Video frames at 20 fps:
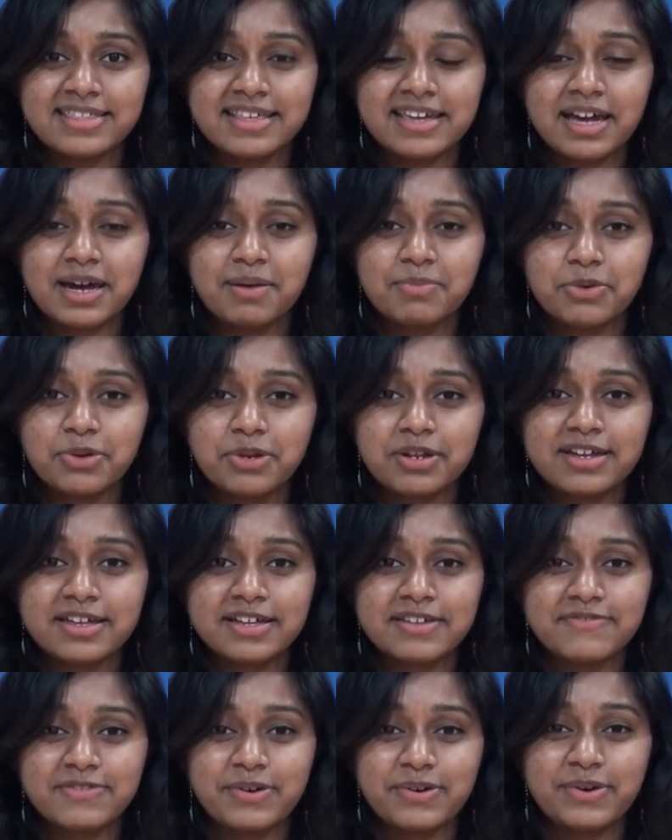think I'm going to
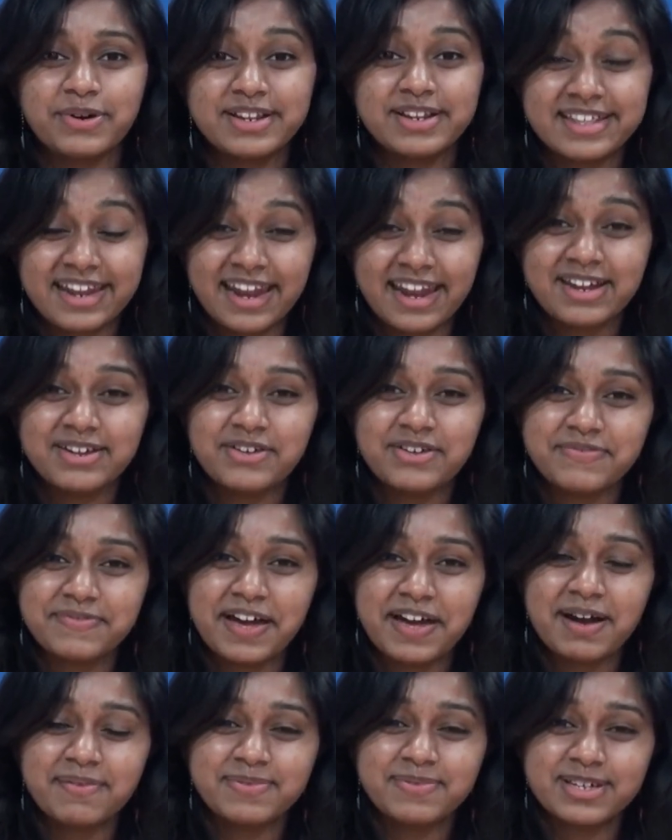give the whole credit of
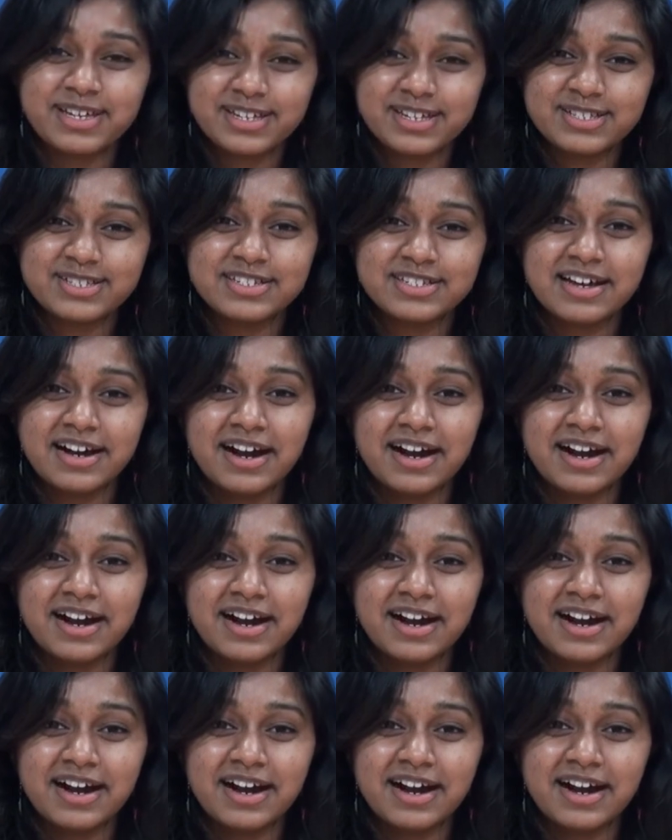my application,